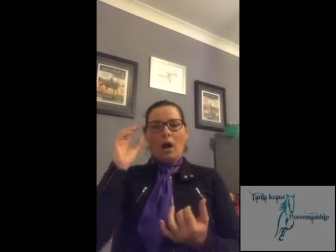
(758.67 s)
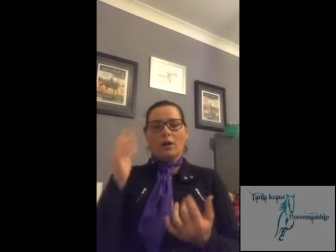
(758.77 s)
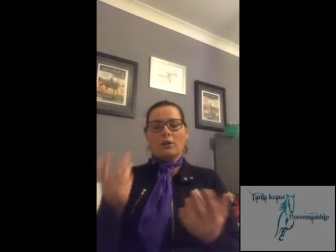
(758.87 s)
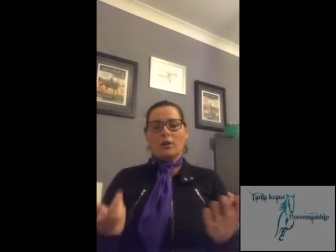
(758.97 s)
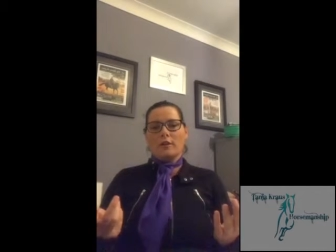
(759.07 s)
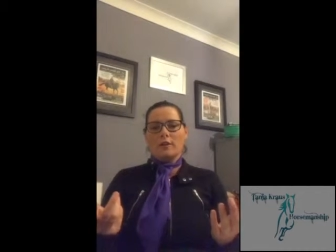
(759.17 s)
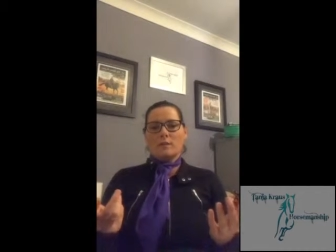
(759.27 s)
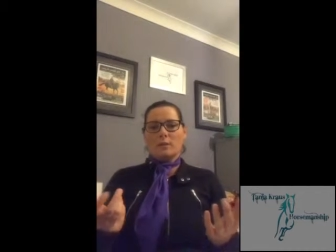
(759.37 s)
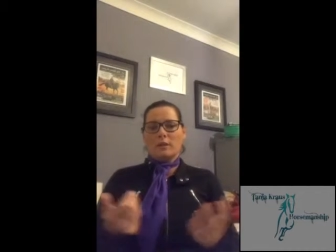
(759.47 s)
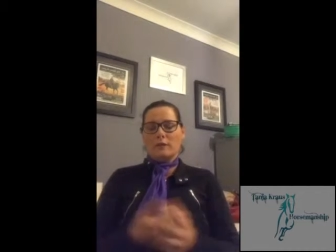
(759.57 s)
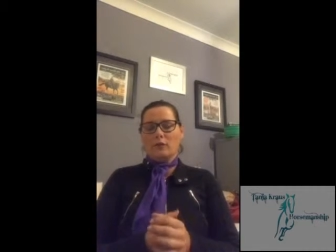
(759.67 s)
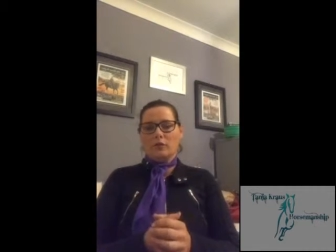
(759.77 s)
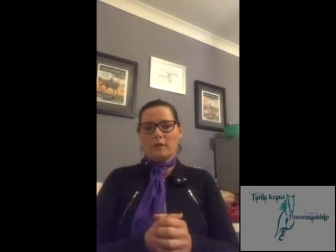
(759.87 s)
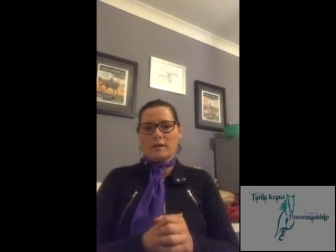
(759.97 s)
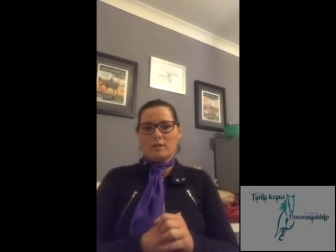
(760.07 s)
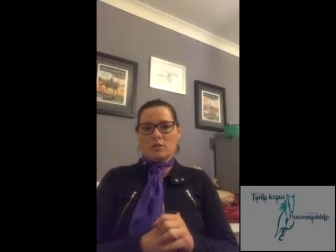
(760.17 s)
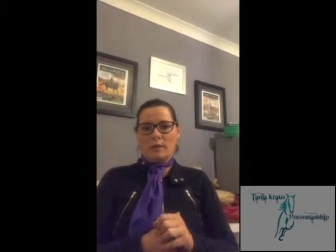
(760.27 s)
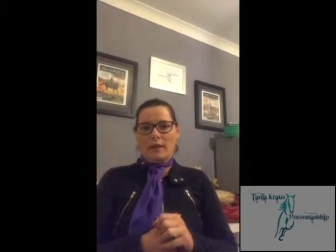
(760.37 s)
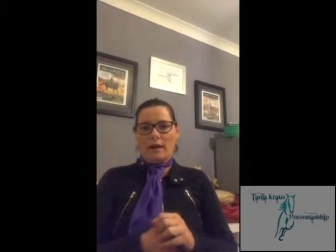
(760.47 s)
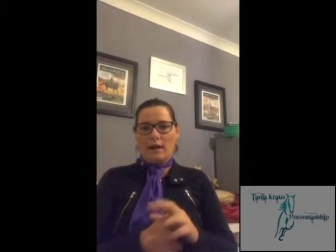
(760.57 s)
I know that there's been a few of us
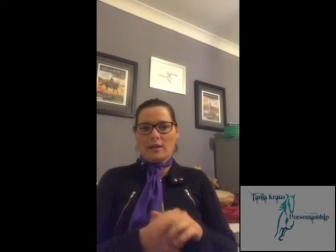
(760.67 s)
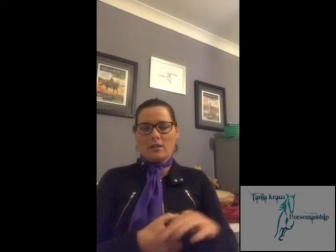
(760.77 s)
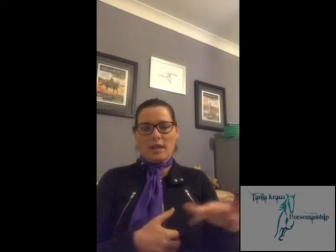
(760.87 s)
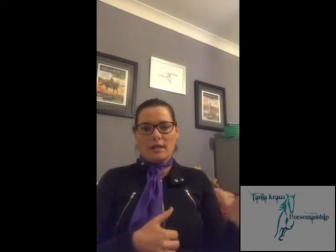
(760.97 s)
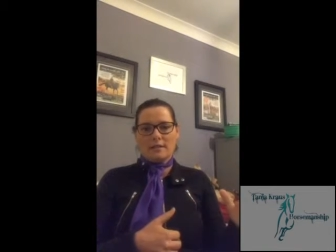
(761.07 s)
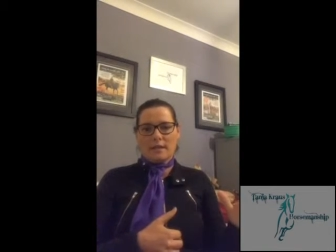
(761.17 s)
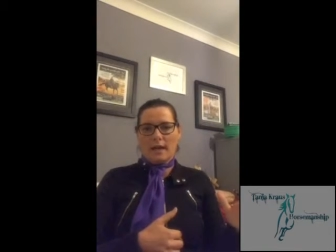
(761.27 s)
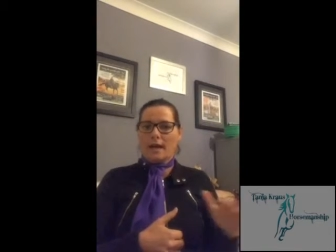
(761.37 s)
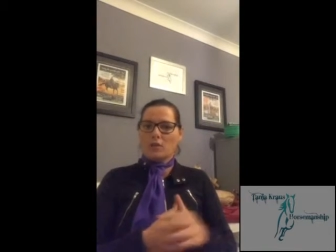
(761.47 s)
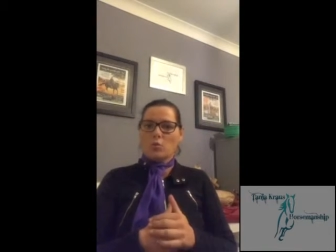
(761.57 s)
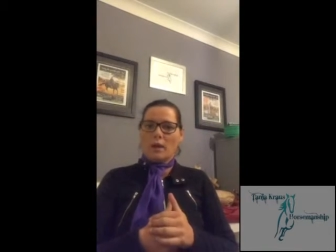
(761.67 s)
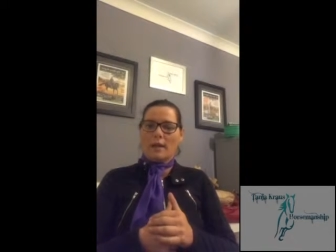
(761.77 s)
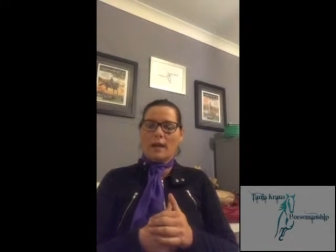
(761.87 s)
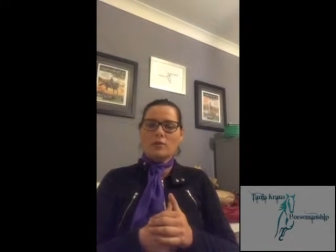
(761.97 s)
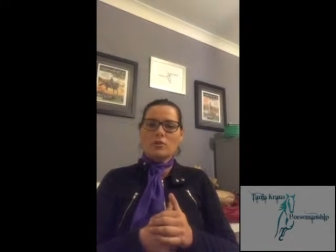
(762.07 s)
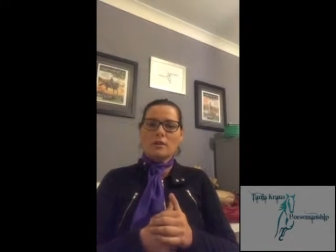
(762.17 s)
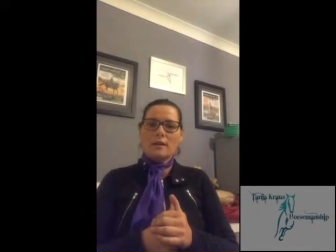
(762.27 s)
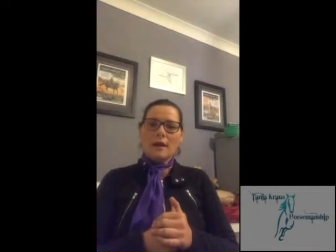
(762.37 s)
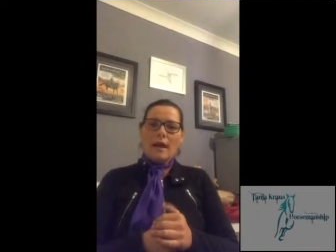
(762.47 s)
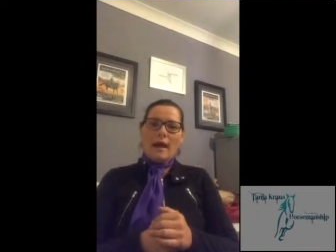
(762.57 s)
doing our hashtag TKH100,
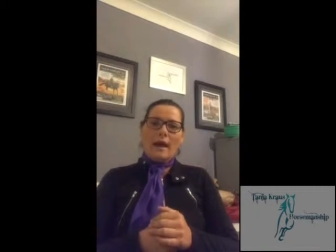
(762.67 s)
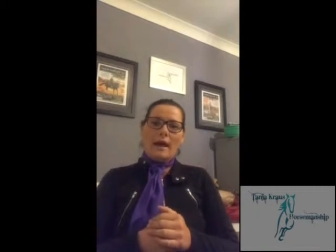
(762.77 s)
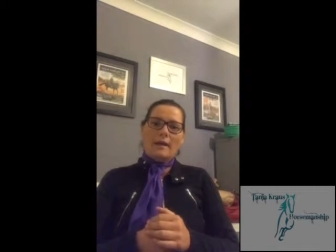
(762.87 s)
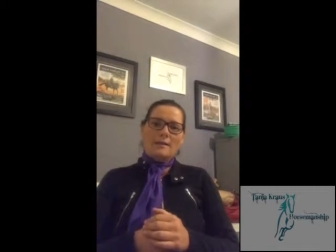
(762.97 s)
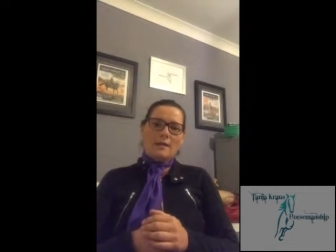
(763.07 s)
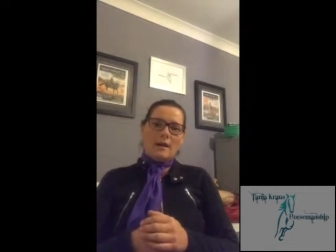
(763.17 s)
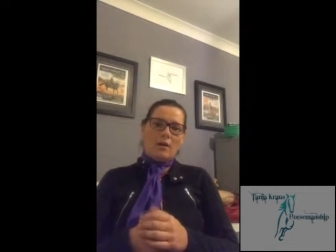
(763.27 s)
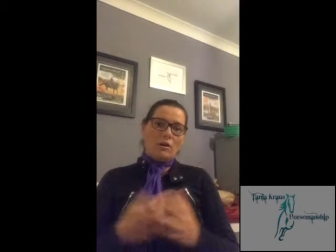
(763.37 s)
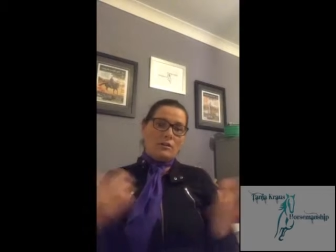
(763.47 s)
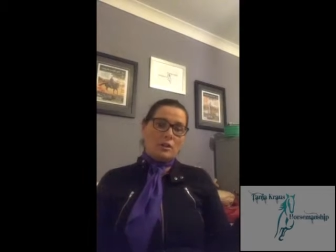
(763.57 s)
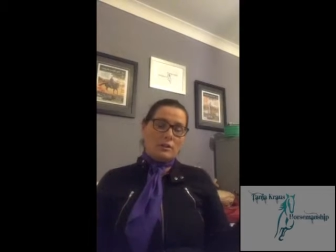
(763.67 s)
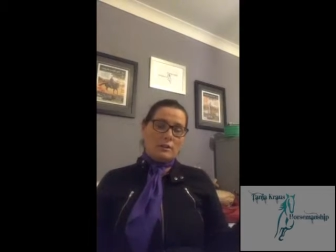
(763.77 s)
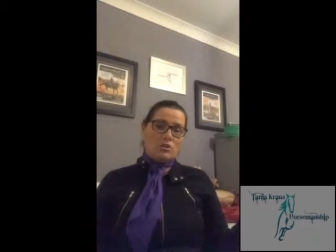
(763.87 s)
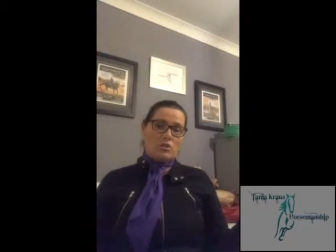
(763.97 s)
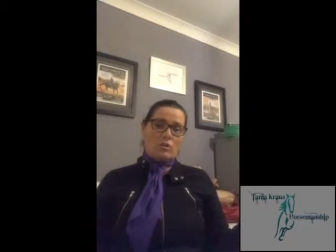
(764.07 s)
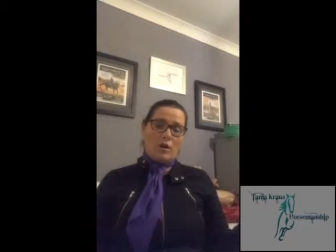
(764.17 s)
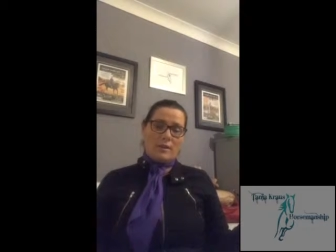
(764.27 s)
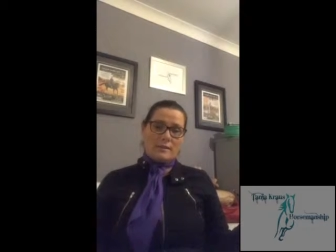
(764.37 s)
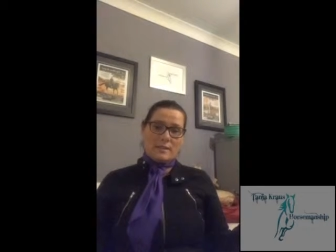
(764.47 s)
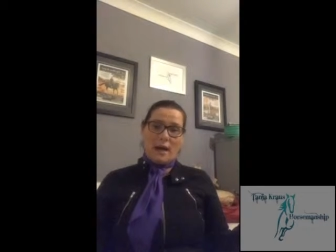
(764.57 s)
and I certainly
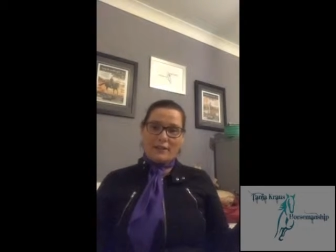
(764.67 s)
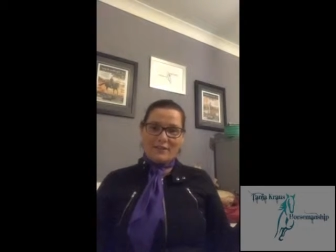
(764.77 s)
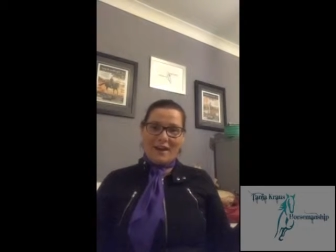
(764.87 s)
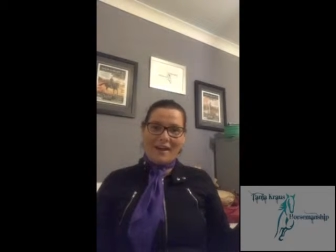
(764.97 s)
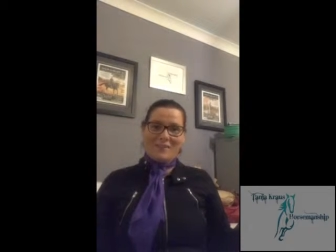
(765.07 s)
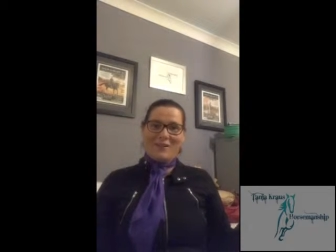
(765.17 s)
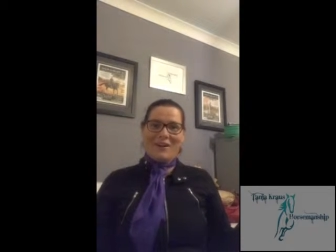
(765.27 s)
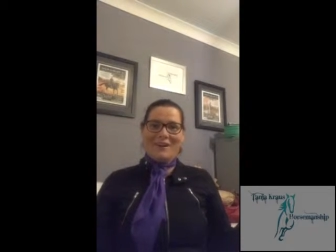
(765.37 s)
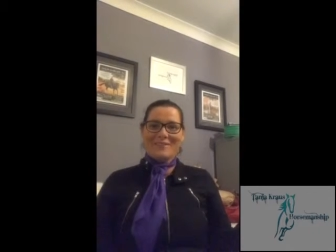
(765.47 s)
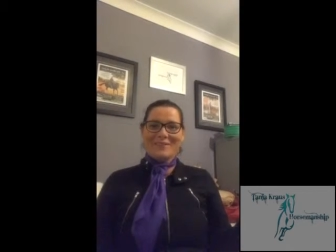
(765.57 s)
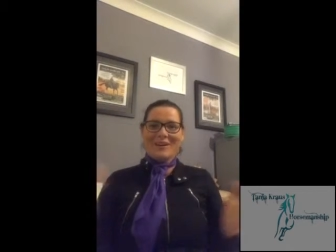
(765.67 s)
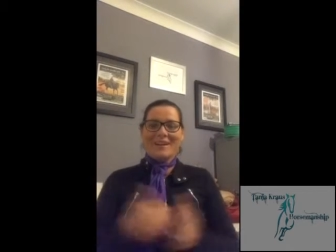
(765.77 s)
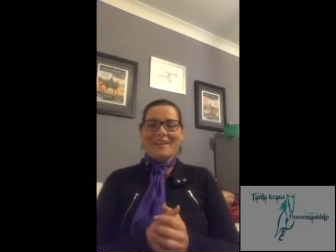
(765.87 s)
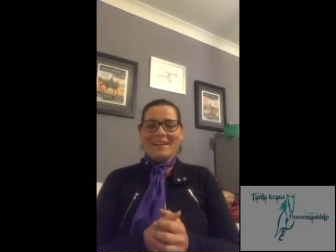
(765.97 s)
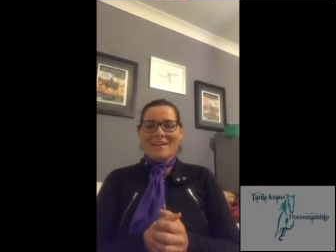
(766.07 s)
started that, right?